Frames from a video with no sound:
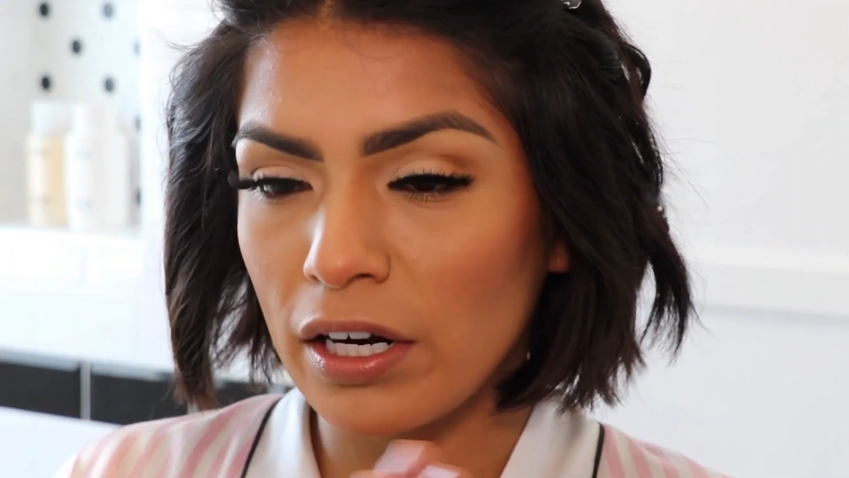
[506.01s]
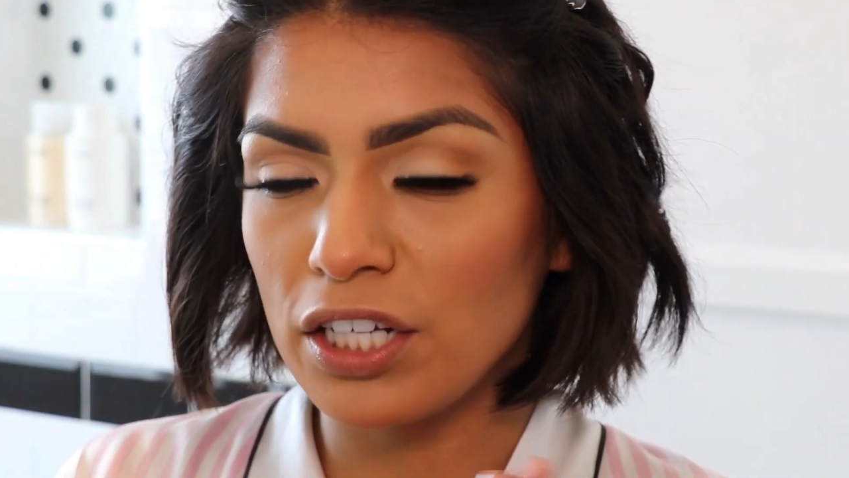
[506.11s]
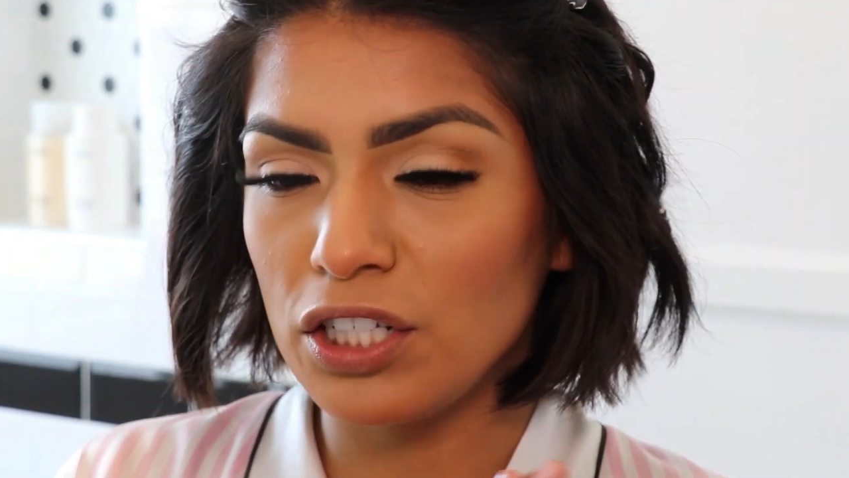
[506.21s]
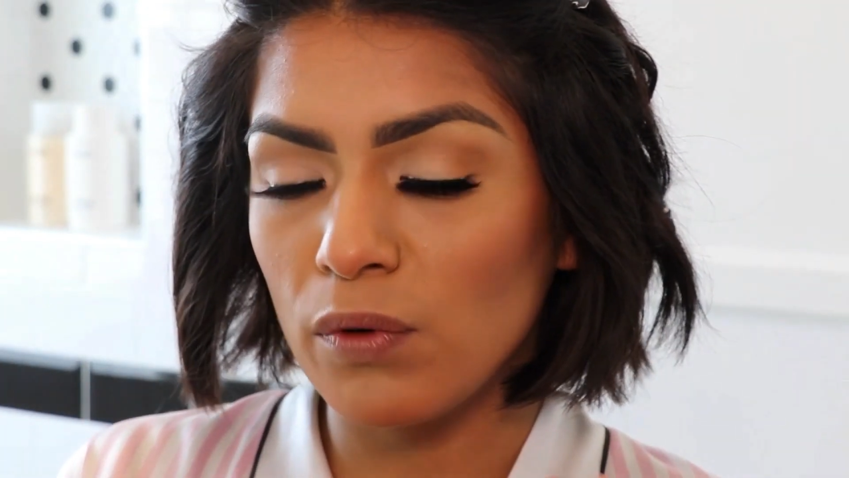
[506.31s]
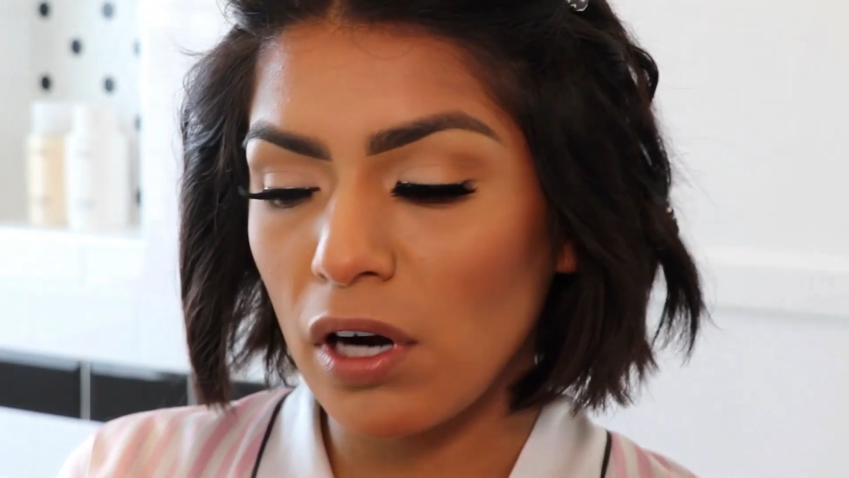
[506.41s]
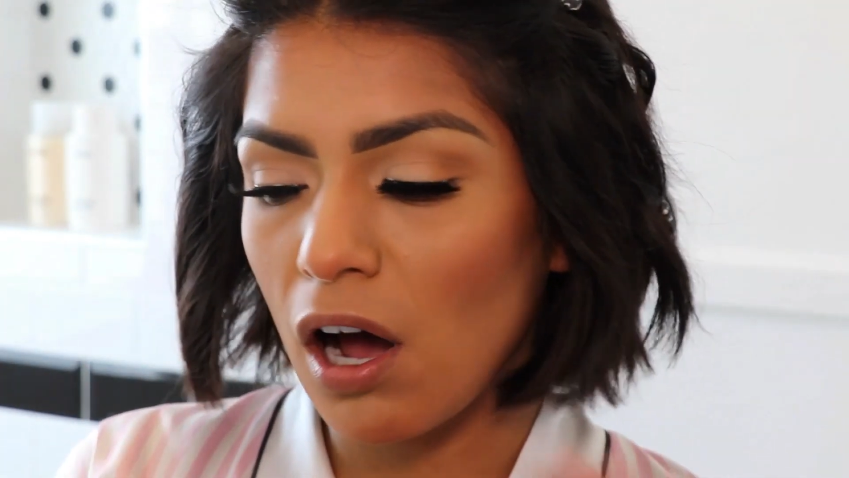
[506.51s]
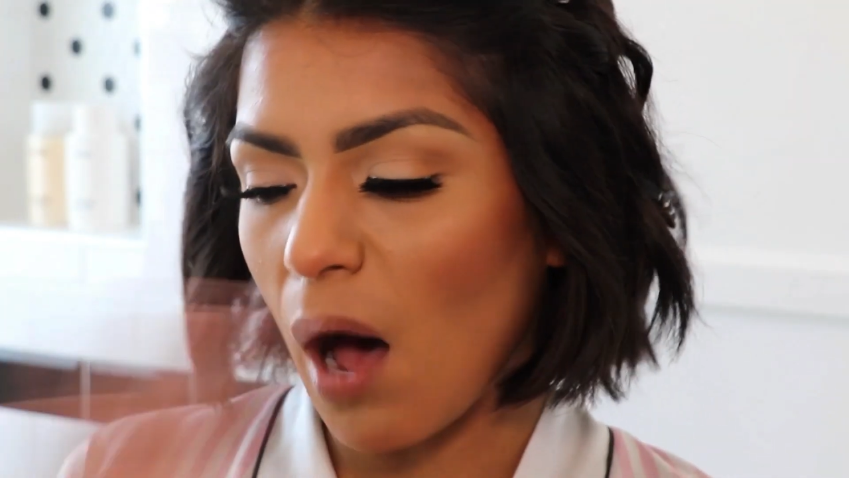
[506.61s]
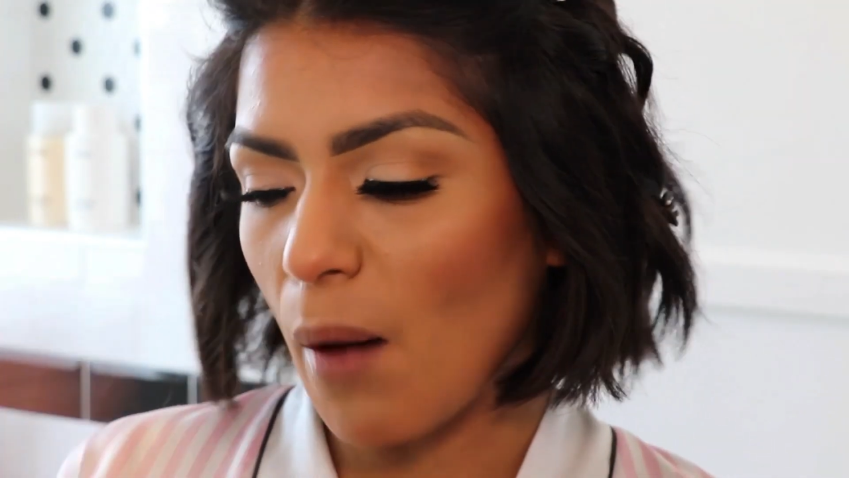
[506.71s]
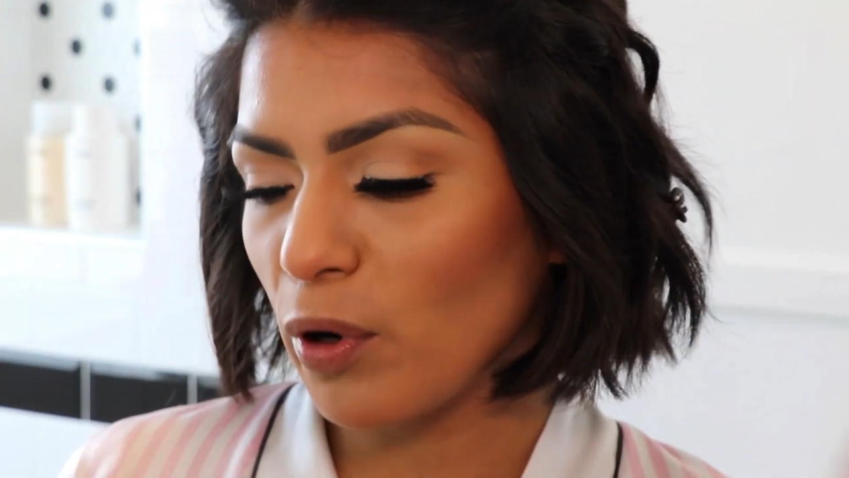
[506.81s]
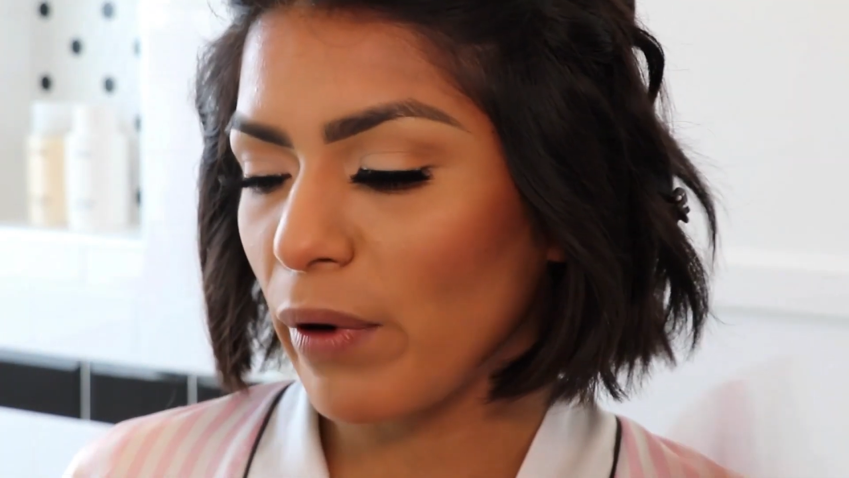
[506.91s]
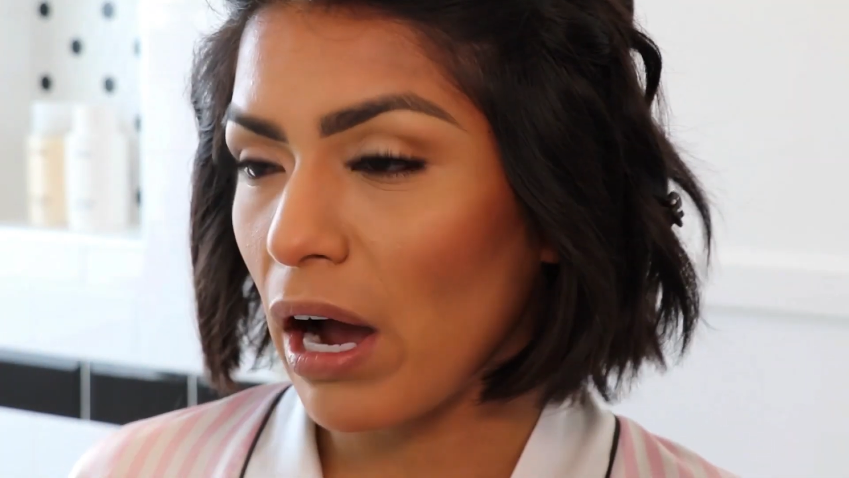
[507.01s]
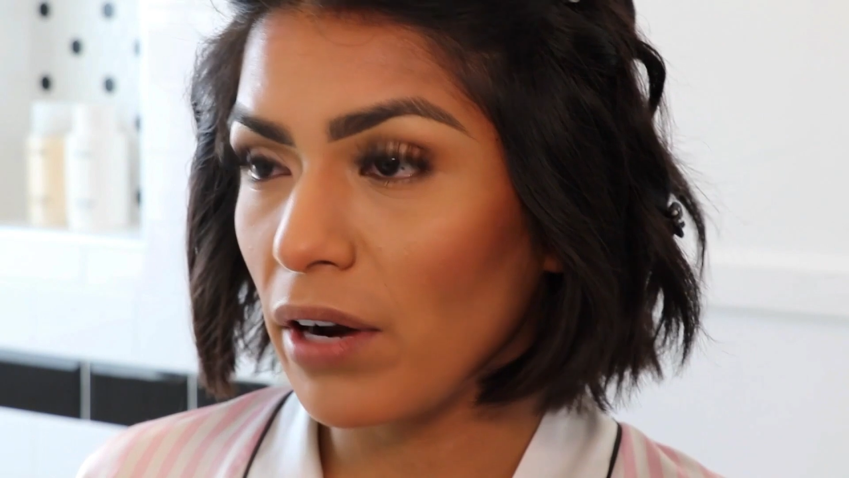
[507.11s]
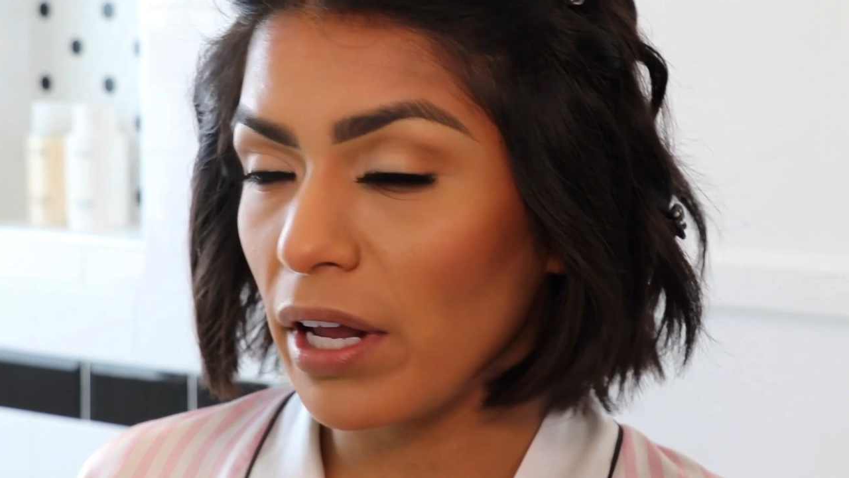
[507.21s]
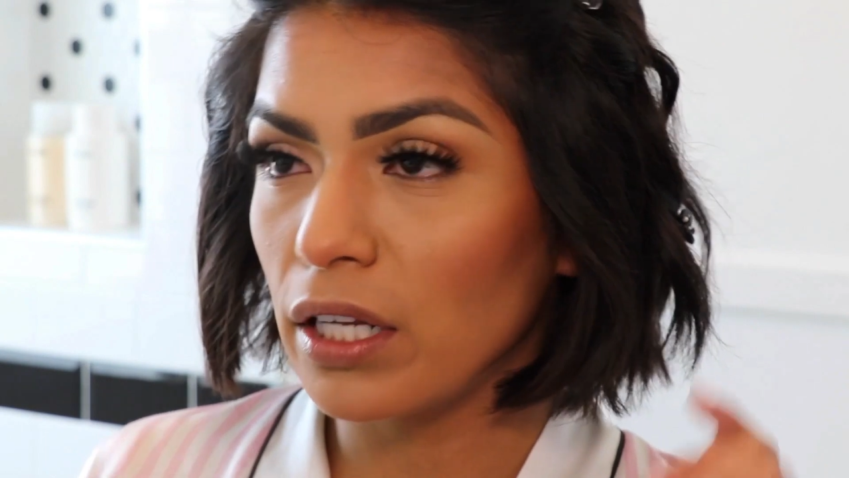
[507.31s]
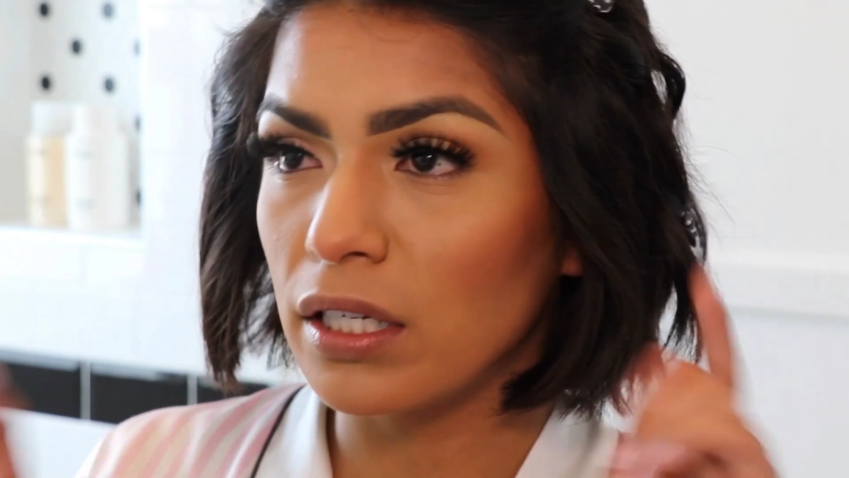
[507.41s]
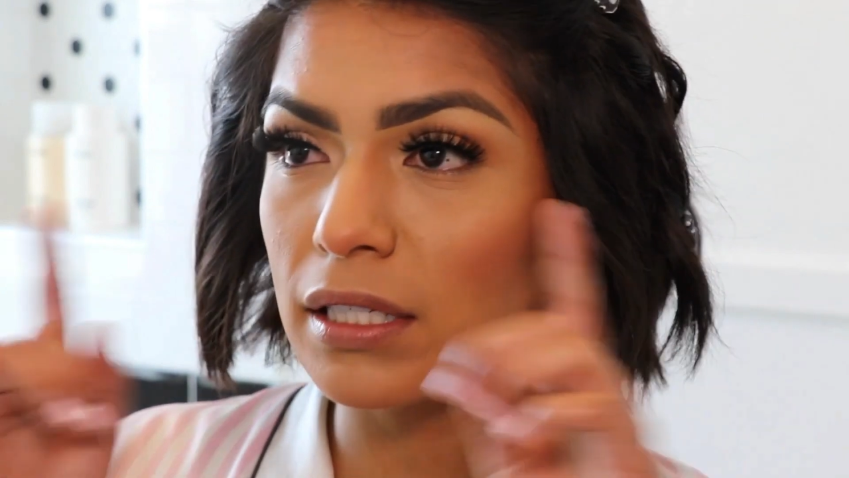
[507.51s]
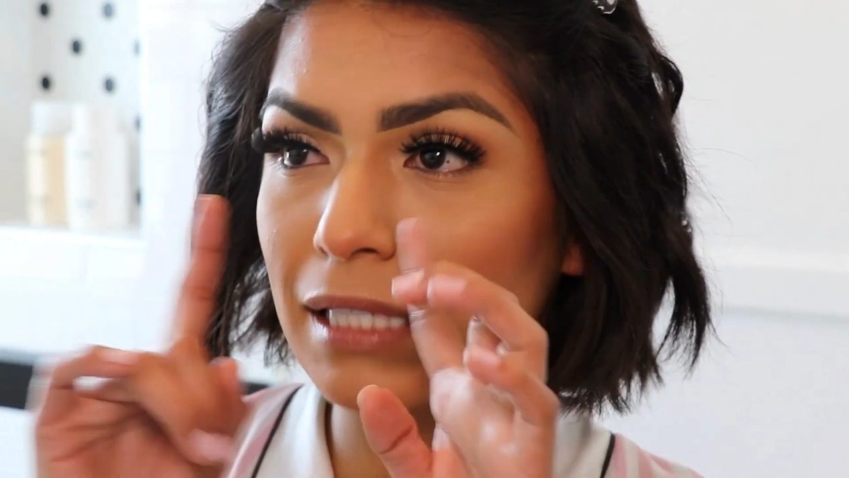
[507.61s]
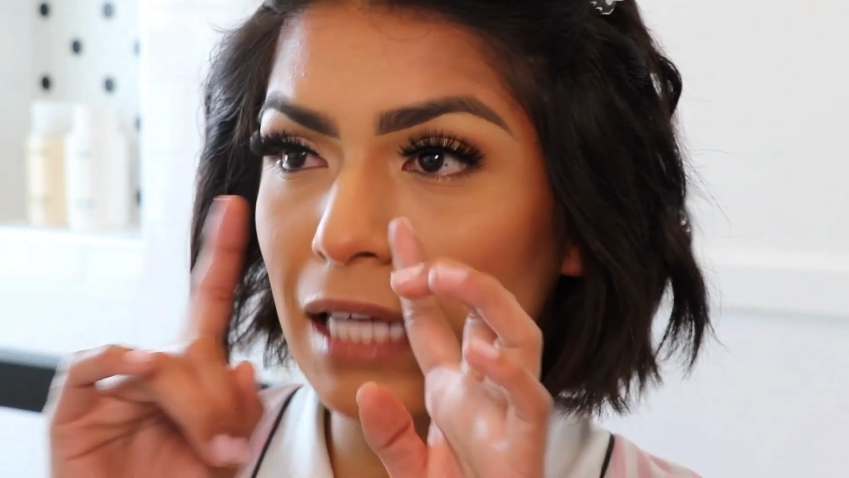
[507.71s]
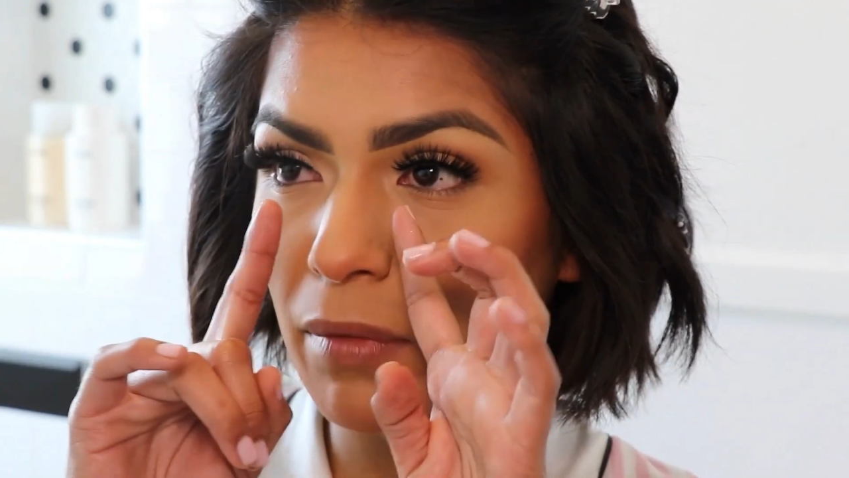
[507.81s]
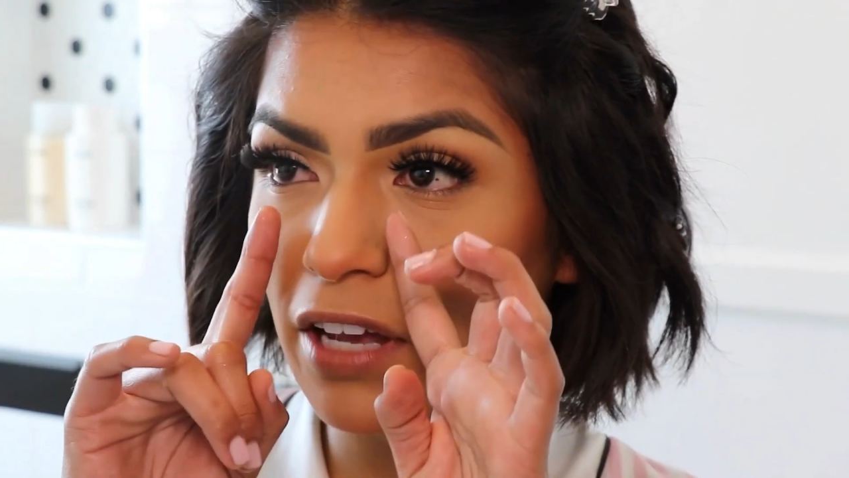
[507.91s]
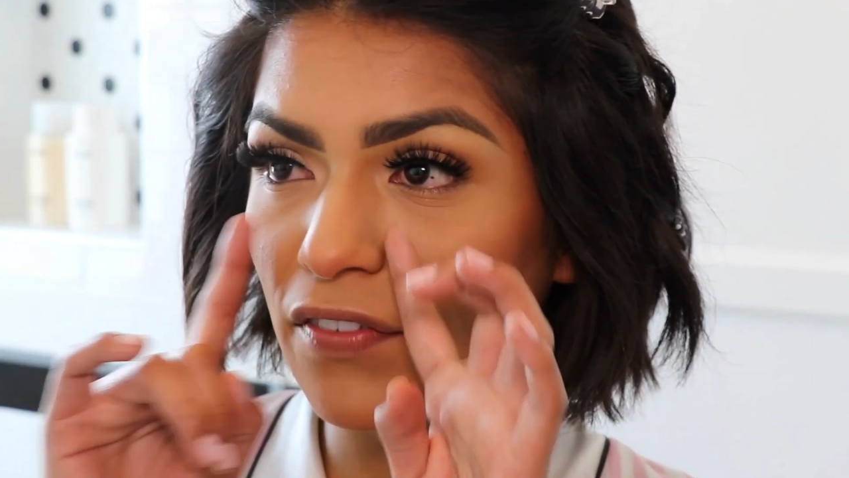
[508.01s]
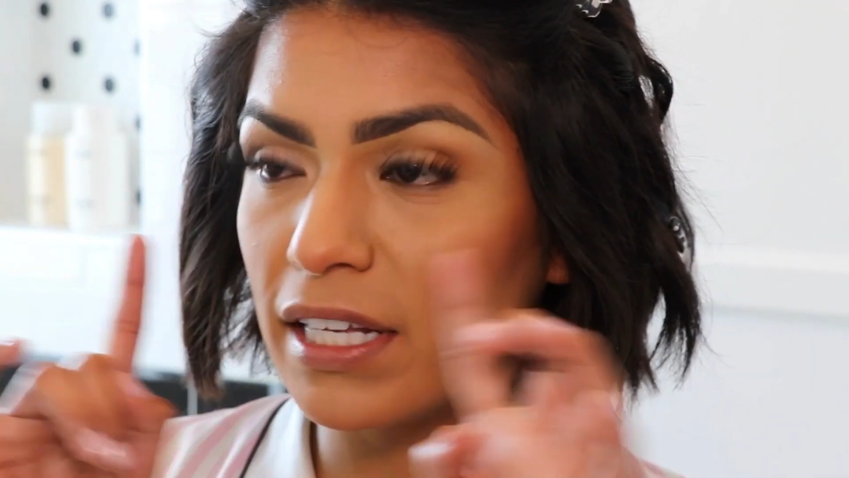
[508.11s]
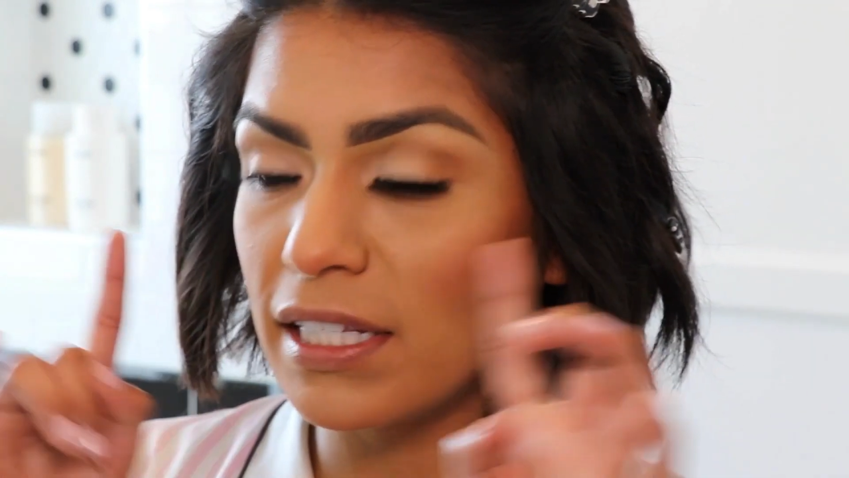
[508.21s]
I do want to hop around and set my face